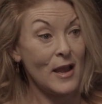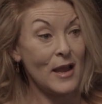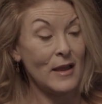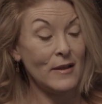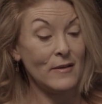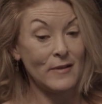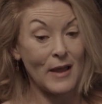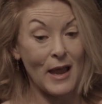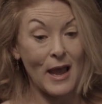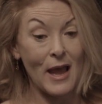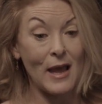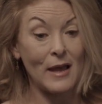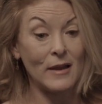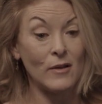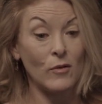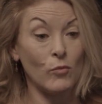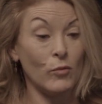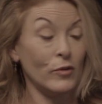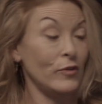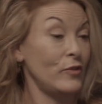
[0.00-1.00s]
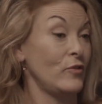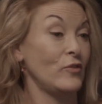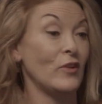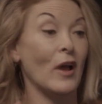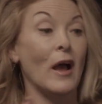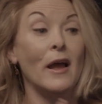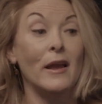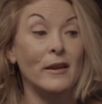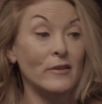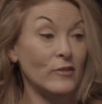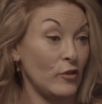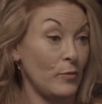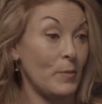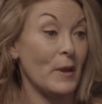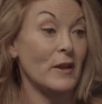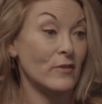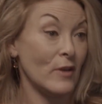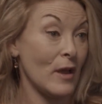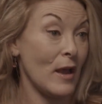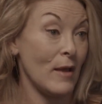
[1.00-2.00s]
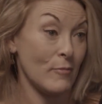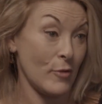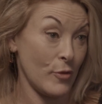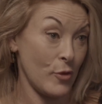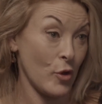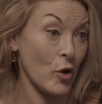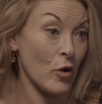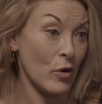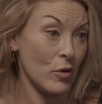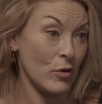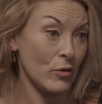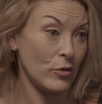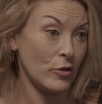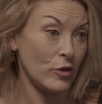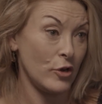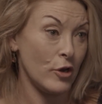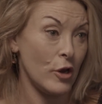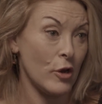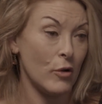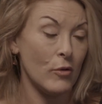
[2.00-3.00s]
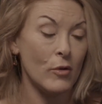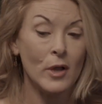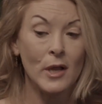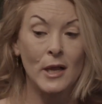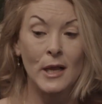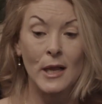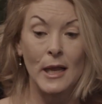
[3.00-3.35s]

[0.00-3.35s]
and Dad was dying to spend time with her. You know,